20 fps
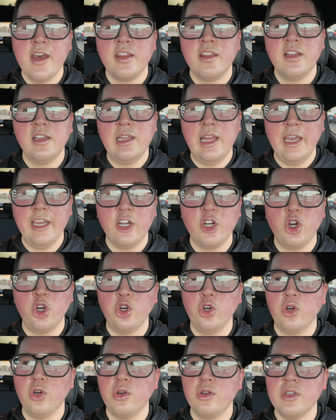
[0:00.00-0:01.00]
The leg
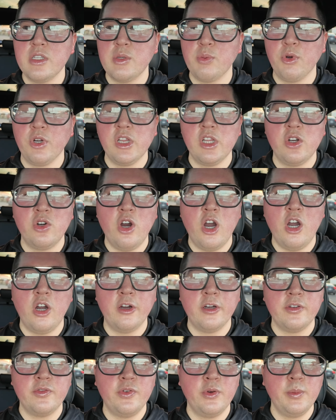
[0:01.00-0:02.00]
curls were a little
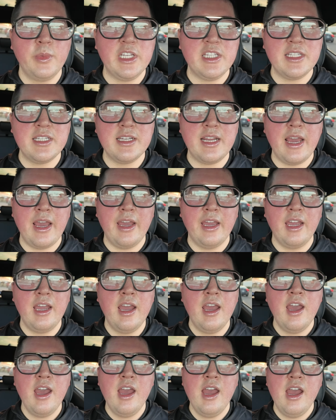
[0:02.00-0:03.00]
hard for me today.
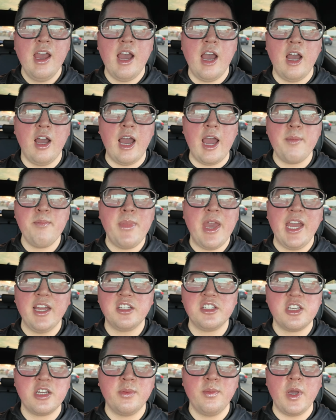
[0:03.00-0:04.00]
I
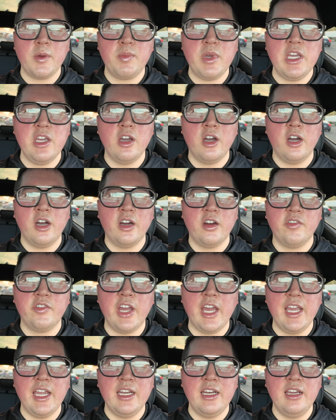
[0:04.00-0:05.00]
matched my PR of
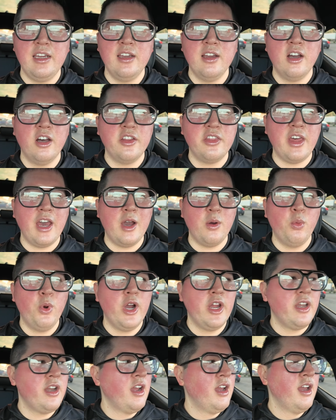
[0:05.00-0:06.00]
80 on that
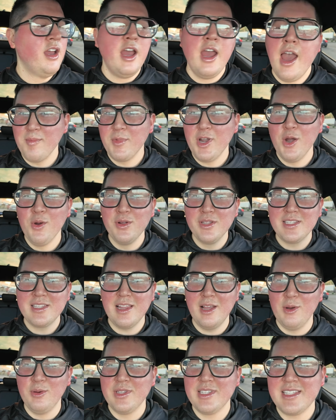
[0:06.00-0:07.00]
one. I'm going
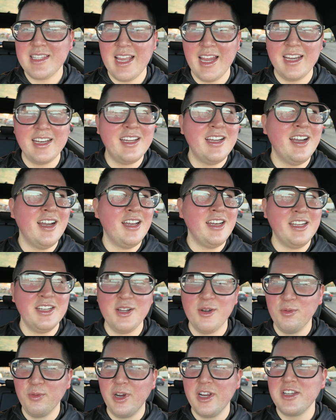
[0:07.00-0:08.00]
slow and steady, honey,
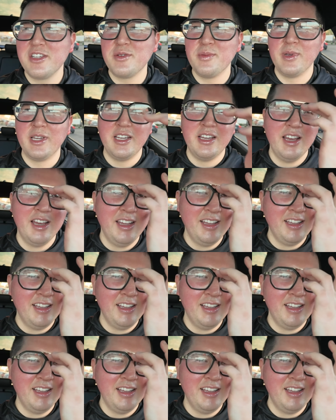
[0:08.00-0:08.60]
don't rush me.